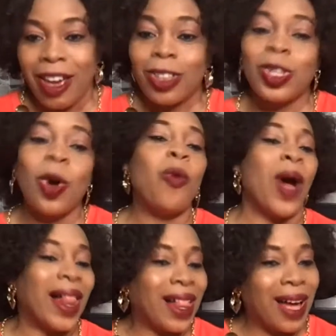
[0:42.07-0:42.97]
So,
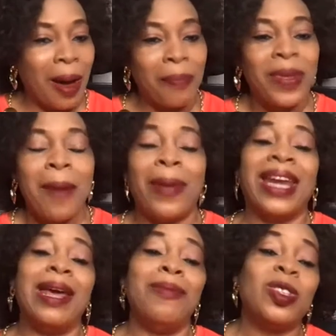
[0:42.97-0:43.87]
welcome. My
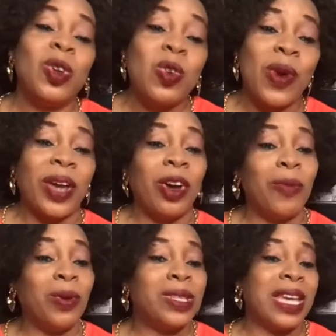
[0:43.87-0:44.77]
name is
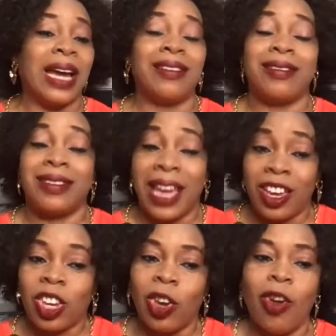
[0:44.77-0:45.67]
Oluwayomute, and
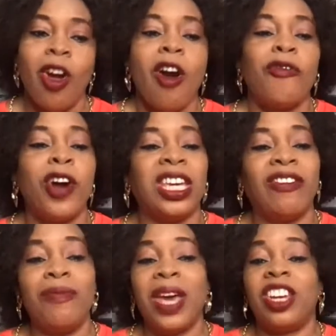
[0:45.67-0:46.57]
thank you for
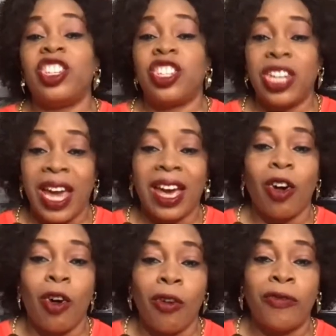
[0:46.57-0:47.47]
giving me a share
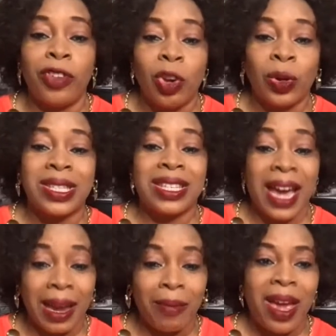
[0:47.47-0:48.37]
of your
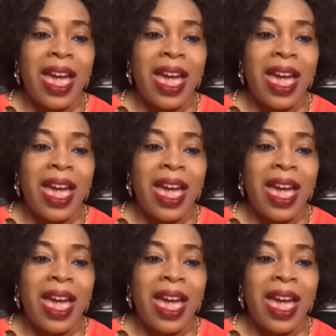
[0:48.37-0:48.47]
time.